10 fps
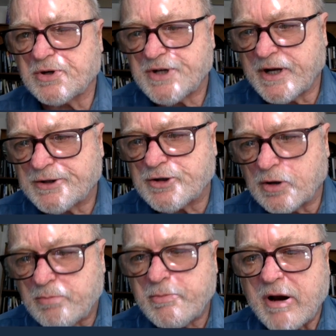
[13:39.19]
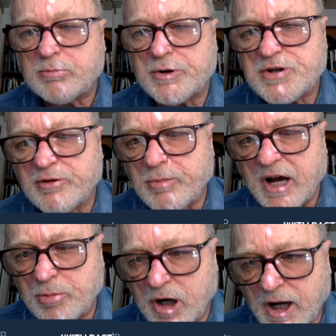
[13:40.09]
present certain members of
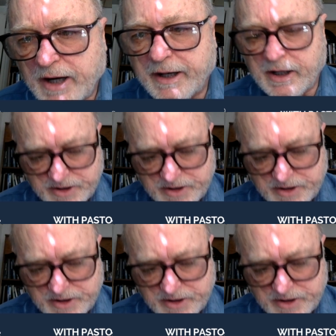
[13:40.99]
my body,